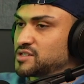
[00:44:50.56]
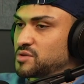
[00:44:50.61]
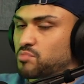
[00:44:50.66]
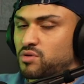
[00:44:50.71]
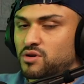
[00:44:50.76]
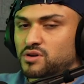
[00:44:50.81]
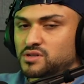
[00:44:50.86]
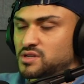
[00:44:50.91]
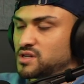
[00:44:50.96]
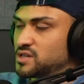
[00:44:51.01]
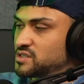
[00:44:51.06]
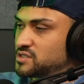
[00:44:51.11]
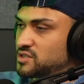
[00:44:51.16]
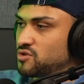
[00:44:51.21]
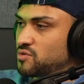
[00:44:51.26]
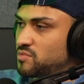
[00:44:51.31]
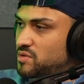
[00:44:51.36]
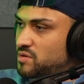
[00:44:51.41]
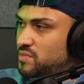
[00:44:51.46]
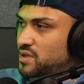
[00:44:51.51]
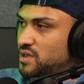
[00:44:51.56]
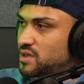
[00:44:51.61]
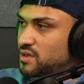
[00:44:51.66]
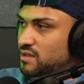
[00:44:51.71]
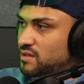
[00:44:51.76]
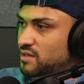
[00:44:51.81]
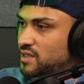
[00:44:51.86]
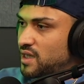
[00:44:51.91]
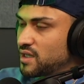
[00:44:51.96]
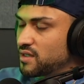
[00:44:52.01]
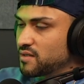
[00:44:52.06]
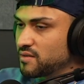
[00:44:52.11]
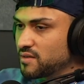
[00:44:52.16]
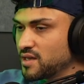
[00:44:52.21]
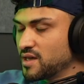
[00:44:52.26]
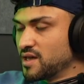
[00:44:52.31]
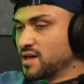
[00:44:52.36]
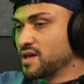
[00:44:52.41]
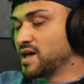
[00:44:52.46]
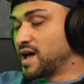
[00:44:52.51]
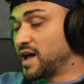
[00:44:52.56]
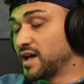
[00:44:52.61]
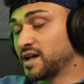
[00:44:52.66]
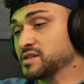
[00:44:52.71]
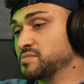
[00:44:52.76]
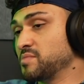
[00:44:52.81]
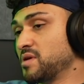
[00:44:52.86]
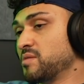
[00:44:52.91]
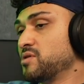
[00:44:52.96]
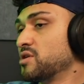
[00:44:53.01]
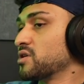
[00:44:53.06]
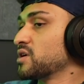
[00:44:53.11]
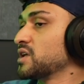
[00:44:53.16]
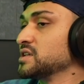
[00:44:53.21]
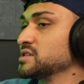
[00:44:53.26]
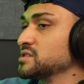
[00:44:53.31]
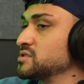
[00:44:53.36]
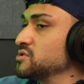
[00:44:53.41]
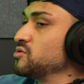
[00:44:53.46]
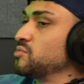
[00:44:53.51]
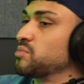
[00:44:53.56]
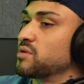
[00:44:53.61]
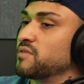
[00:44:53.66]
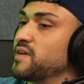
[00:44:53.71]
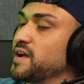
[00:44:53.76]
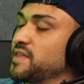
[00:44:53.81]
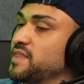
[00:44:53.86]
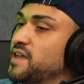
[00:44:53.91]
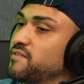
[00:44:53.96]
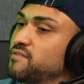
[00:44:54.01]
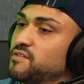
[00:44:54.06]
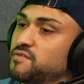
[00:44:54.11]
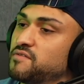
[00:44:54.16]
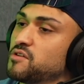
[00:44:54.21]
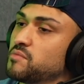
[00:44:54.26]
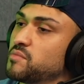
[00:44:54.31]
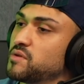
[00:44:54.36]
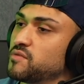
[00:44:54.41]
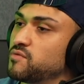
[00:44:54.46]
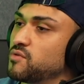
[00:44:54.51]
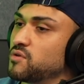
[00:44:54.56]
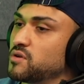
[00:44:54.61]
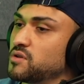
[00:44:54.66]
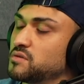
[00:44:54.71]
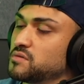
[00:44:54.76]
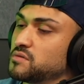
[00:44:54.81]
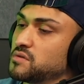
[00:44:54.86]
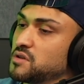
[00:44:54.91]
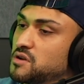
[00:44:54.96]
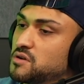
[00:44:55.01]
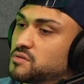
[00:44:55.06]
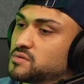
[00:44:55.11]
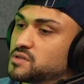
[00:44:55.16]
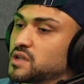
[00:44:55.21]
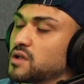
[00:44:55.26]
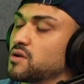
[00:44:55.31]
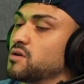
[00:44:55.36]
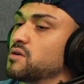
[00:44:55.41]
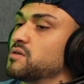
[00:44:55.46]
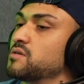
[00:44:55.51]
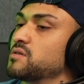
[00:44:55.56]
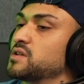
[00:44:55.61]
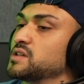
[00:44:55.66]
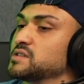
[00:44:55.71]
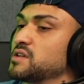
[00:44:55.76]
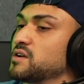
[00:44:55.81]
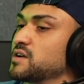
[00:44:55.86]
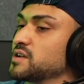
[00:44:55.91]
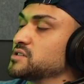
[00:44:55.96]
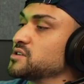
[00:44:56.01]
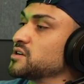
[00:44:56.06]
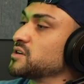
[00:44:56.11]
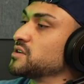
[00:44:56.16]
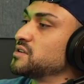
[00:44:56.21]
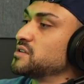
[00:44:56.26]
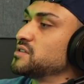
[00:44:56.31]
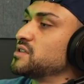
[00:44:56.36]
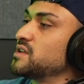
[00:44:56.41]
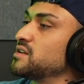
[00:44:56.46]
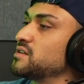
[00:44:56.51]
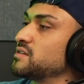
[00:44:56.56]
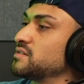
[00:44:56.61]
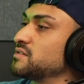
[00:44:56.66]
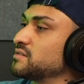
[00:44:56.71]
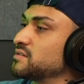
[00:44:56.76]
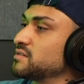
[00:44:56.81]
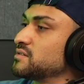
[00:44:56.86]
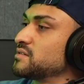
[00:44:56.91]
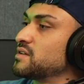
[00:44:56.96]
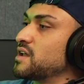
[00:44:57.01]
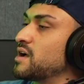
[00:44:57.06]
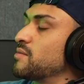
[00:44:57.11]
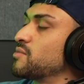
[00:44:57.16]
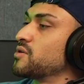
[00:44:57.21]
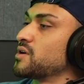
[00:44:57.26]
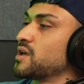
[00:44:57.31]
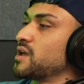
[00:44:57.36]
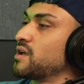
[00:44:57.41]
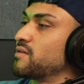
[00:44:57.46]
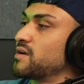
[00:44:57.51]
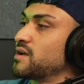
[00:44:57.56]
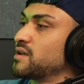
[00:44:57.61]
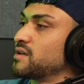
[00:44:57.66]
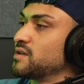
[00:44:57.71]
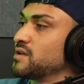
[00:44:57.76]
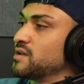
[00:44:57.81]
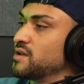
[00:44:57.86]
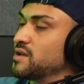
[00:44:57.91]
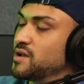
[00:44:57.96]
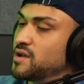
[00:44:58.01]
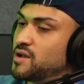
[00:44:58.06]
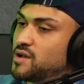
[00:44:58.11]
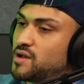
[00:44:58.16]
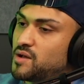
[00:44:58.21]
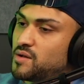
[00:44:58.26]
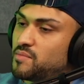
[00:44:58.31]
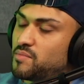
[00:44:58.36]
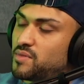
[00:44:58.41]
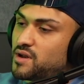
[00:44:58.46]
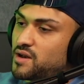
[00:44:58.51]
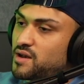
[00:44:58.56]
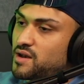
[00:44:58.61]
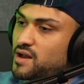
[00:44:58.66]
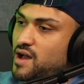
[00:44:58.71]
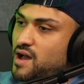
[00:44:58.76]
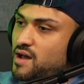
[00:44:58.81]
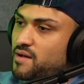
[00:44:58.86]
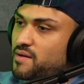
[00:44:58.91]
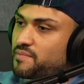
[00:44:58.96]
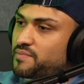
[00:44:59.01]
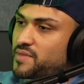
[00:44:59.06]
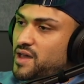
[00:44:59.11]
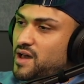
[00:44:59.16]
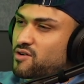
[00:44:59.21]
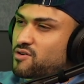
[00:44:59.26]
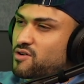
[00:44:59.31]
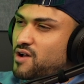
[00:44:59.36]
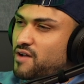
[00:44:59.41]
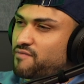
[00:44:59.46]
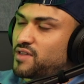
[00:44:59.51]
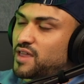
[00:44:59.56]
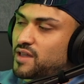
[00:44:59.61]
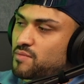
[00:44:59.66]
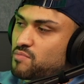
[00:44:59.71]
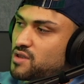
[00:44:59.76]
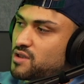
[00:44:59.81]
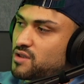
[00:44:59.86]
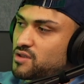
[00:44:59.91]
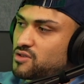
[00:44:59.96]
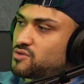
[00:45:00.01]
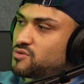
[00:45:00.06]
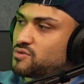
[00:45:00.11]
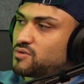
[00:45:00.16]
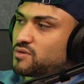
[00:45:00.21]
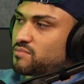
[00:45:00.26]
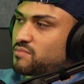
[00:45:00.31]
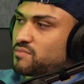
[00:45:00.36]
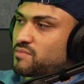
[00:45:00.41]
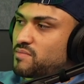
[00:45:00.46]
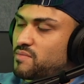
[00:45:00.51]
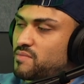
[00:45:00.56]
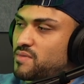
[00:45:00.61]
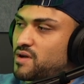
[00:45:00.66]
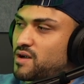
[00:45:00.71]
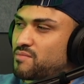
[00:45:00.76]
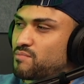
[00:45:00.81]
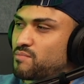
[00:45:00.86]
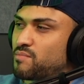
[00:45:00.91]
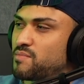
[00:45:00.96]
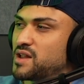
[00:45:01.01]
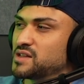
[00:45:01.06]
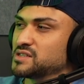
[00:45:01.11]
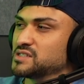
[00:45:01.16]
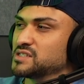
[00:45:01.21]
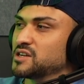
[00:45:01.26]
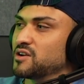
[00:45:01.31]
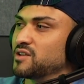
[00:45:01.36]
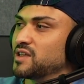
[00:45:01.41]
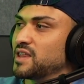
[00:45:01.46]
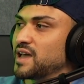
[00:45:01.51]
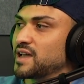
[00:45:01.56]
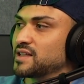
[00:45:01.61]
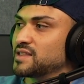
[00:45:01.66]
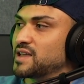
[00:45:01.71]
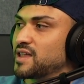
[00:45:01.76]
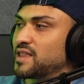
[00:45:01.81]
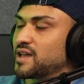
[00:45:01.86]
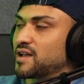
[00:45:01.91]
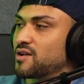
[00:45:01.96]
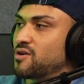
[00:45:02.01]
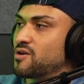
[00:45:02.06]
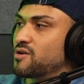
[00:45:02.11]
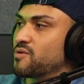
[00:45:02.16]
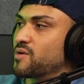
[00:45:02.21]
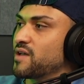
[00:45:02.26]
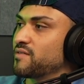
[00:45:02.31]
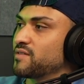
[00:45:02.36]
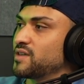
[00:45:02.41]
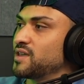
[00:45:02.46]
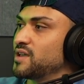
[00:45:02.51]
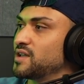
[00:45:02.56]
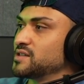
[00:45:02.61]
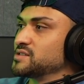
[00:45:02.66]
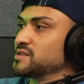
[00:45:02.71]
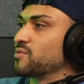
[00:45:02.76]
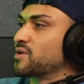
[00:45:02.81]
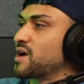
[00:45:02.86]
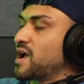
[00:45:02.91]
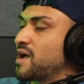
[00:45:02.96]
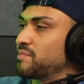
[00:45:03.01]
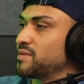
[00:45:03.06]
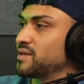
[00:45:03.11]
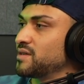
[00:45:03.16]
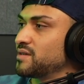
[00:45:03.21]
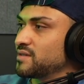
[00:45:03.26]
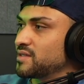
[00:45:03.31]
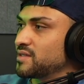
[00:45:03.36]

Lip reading: a person, as a human being, like I guess maybe your kids do provide that fulfillment for you. You know, it's like, oh, as long as they're good, then I'm okay, right? But I don't know. I feel like me and you aren't necessarily like that. Like, oh, we have kids and we're happy.